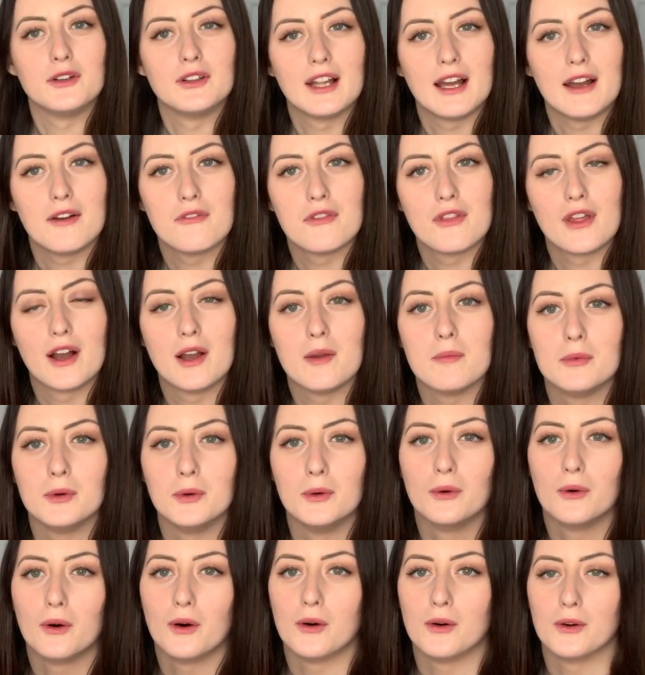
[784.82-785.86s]
left that I
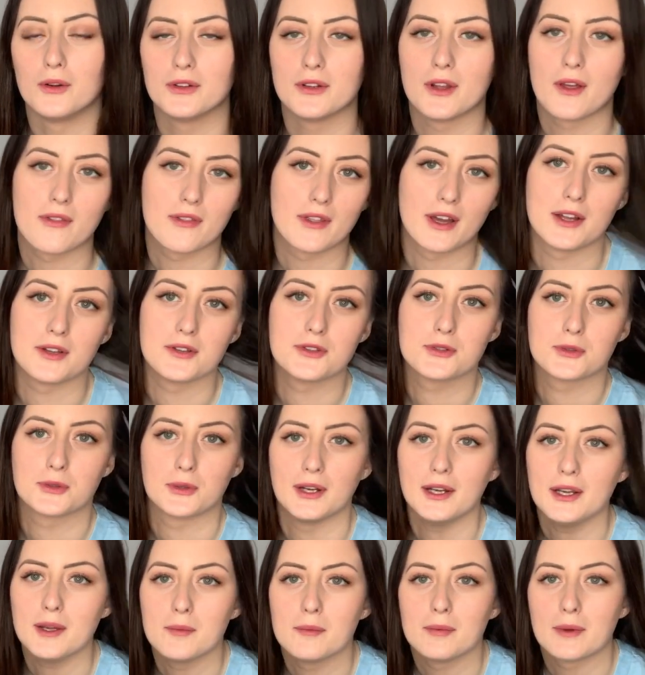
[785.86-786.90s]
bought on that
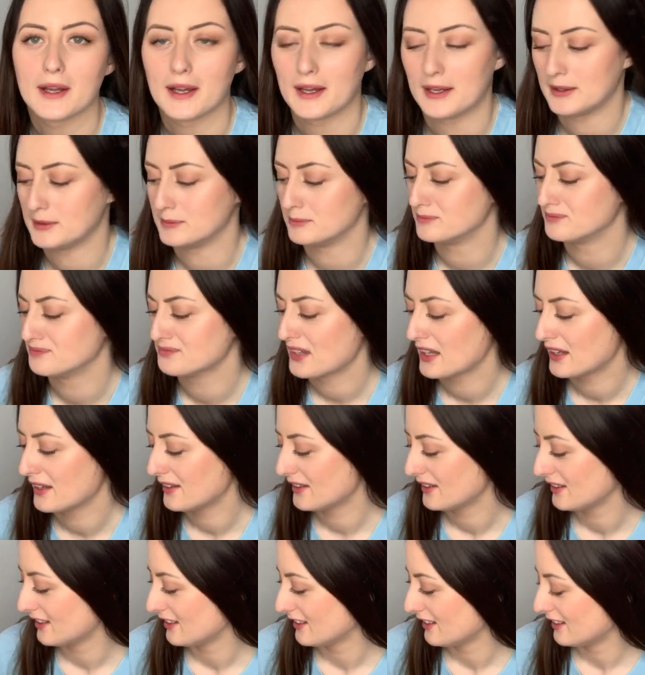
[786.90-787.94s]
trip.
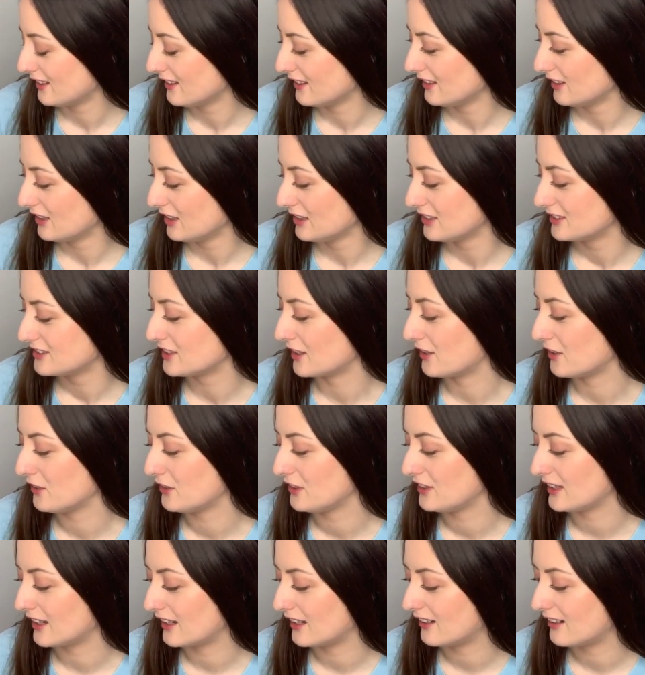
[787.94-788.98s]
So
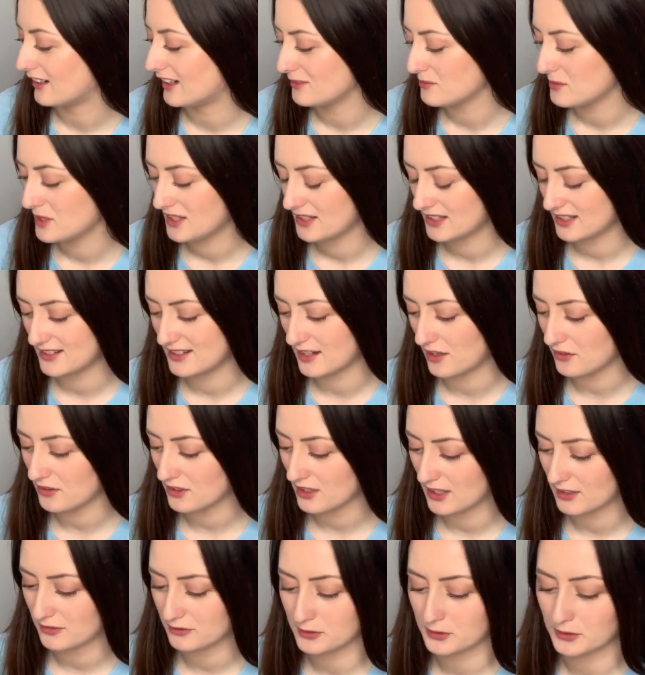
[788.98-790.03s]
yeah, I mean, now that
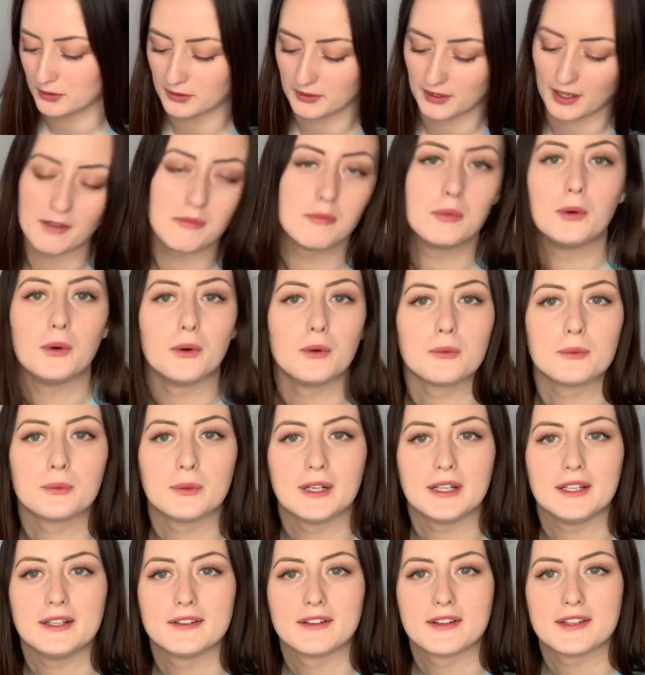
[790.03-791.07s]
I've bought a
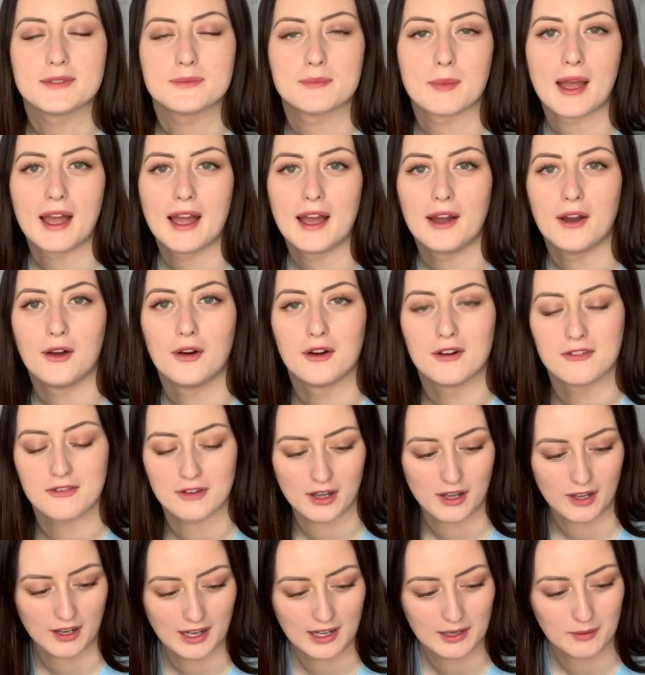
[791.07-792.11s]
really nice pair of
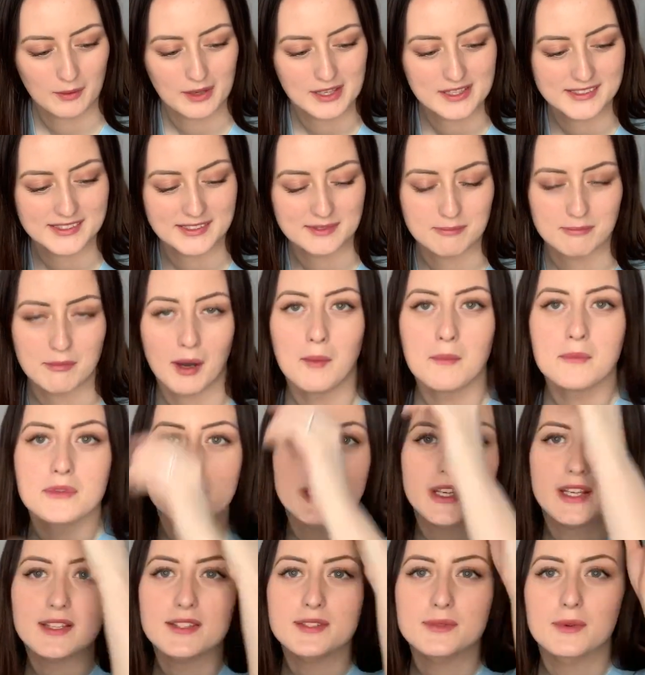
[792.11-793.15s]
high-waisted mum
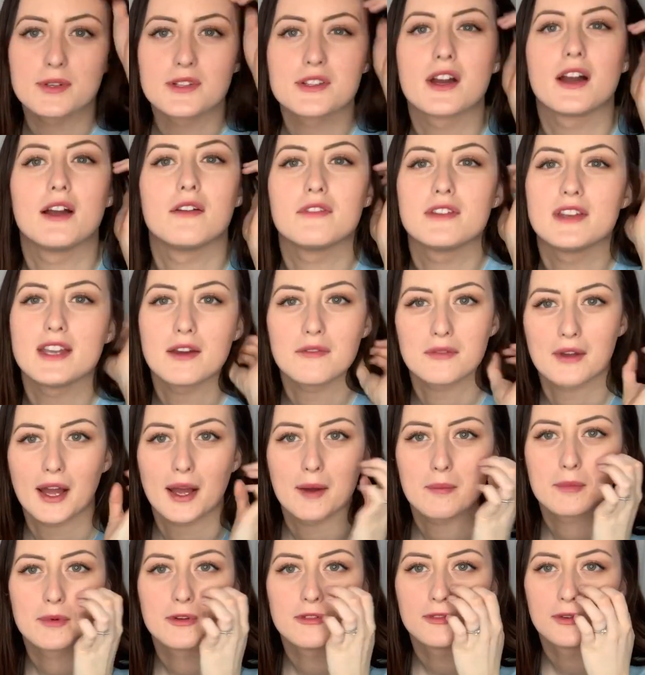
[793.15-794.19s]
jeans which I've never
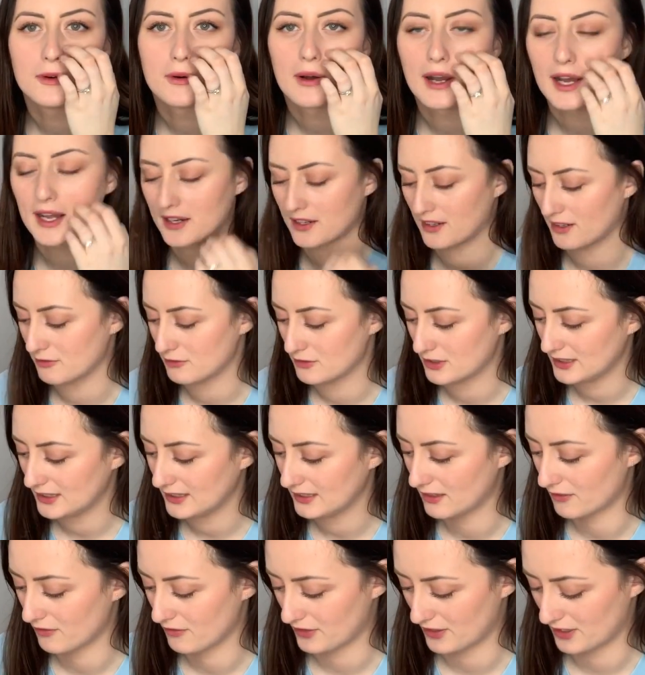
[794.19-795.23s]
had before and I really
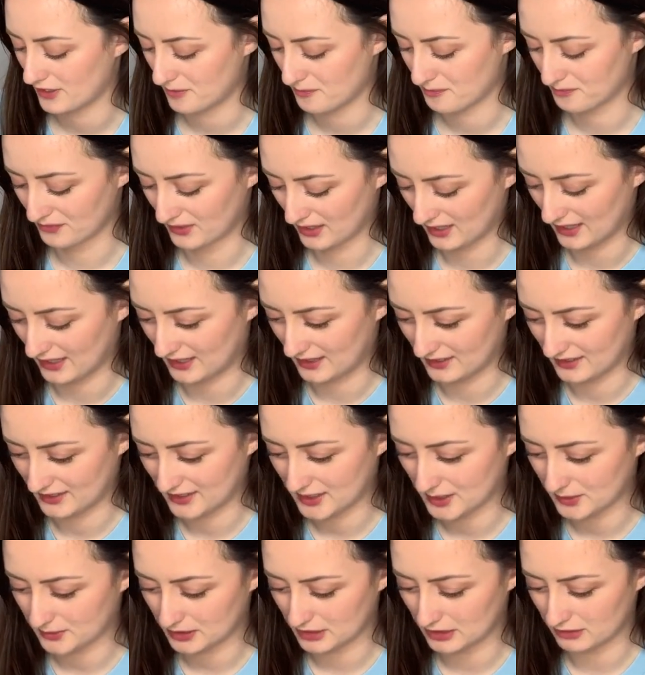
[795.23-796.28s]
love them, and I think
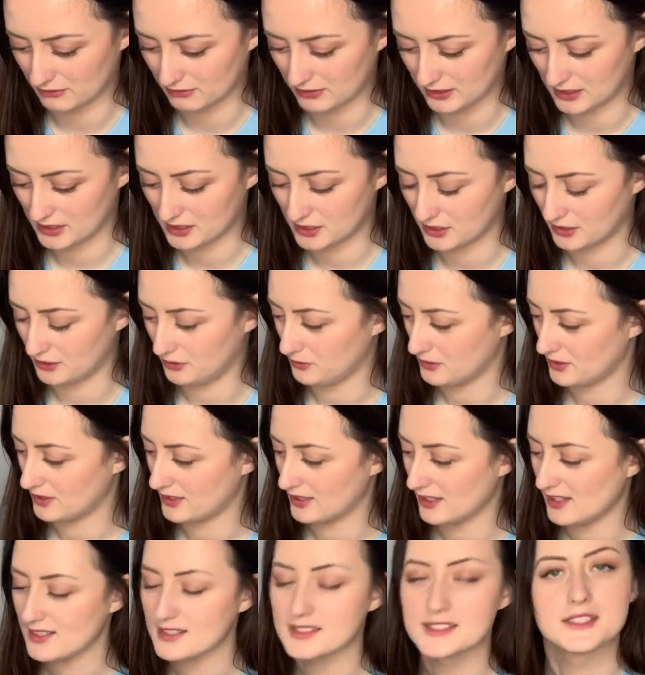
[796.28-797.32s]
it would look really cute with
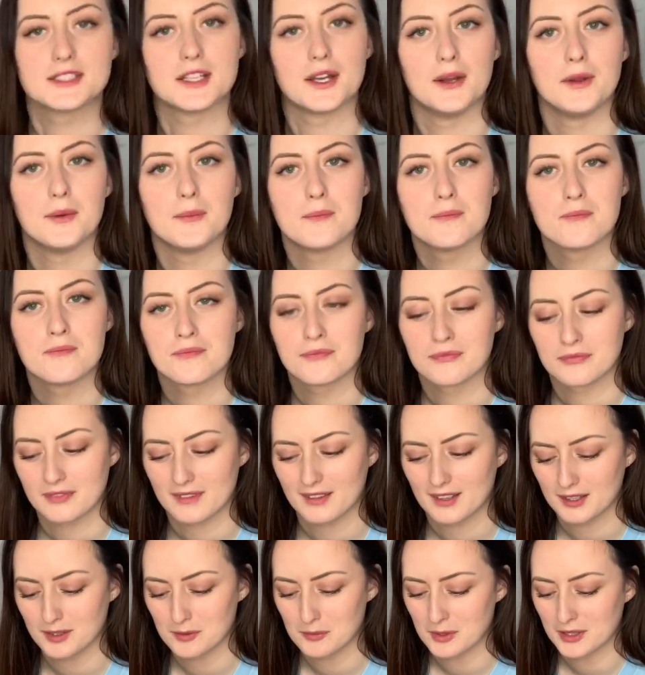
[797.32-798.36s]
this, so I'm
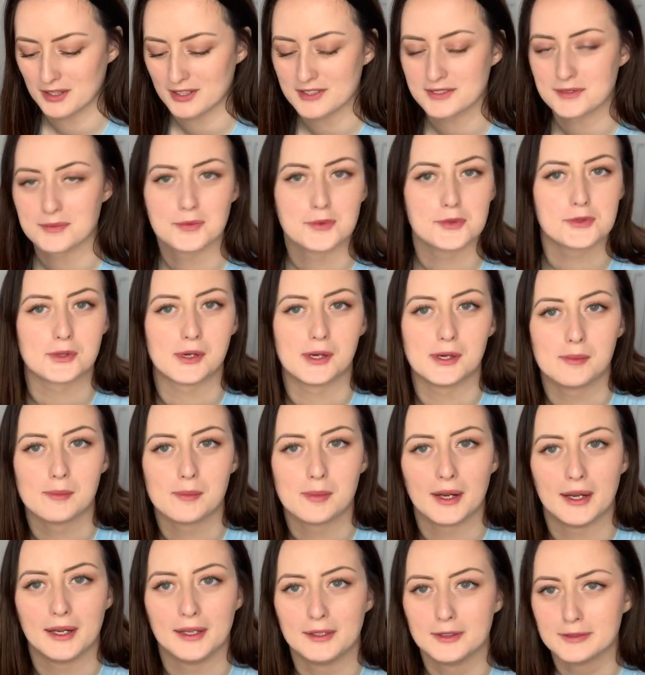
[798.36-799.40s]
gonna put this in the try on
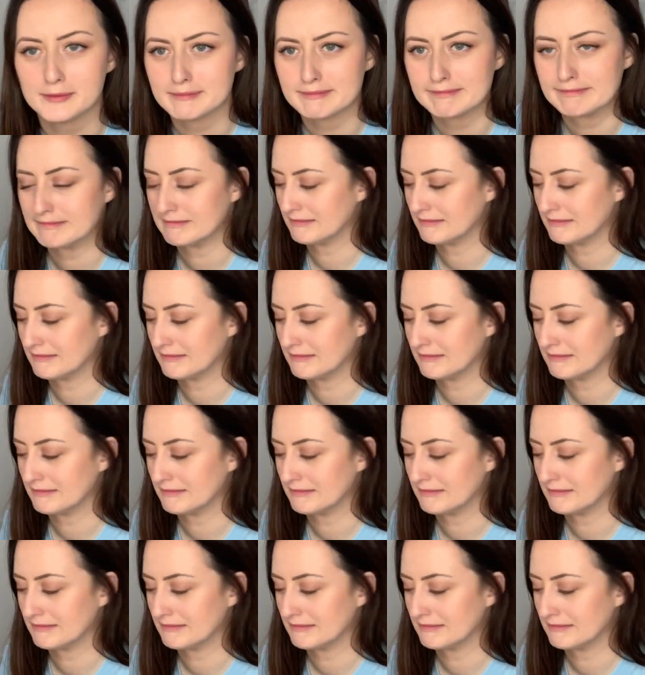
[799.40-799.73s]
pile.